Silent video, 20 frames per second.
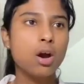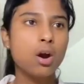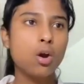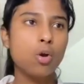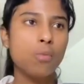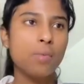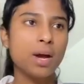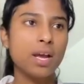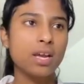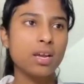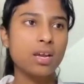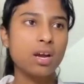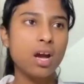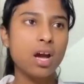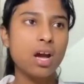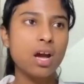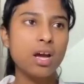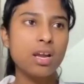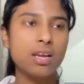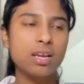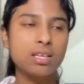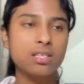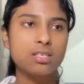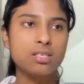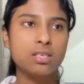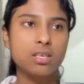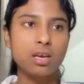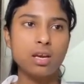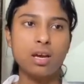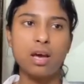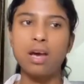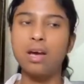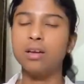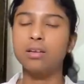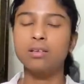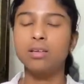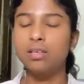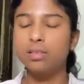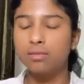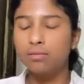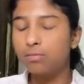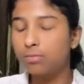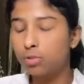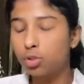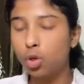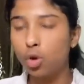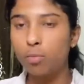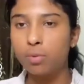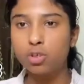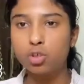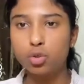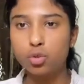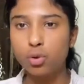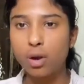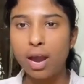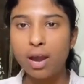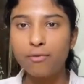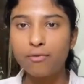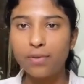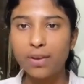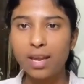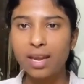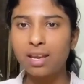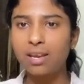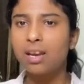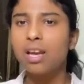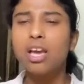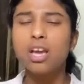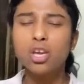Oh my God, it's so much traffic.